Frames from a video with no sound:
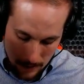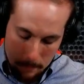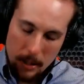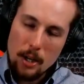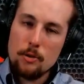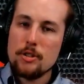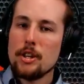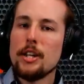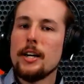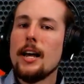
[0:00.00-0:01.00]
But here's the
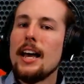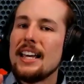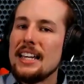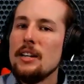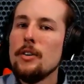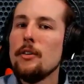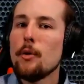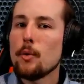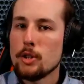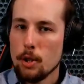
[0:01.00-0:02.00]
thing even if it
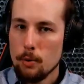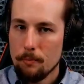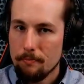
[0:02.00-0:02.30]
were true,